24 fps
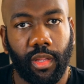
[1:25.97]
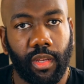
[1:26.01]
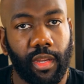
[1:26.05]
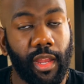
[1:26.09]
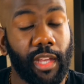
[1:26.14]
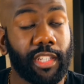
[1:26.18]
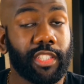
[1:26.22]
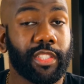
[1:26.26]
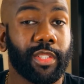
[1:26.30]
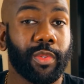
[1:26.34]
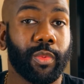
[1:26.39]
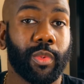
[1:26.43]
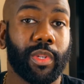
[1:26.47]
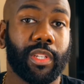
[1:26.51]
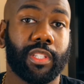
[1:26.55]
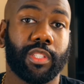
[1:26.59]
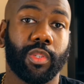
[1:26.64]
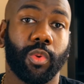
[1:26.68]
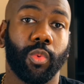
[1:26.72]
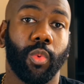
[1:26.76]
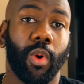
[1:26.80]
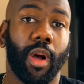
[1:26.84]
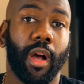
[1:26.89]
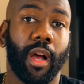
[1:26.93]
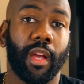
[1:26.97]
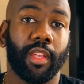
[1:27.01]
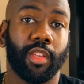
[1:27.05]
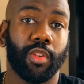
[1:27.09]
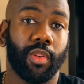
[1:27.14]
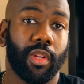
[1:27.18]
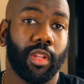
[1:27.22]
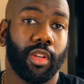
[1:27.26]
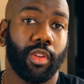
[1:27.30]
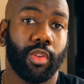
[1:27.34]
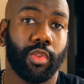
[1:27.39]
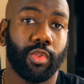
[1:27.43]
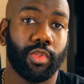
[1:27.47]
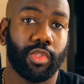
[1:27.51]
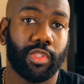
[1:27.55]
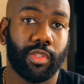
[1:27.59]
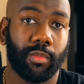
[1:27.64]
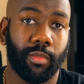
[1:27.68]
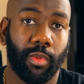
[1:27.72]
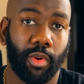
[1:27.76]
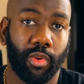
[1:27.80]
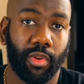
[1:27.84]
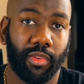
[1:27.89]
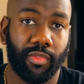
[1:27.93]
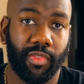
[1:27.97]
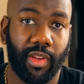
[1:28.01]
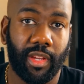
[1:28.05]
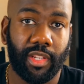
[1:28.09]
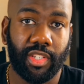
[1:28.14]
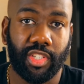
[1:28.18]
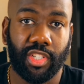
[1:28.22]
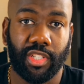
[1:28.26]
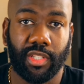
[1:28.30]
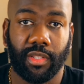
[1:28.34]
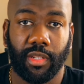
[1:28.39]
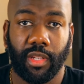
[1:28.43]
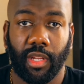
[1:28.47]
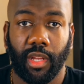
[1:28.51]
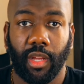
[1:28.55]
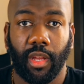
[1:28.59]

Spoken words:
That's the reason why you can lose some motivation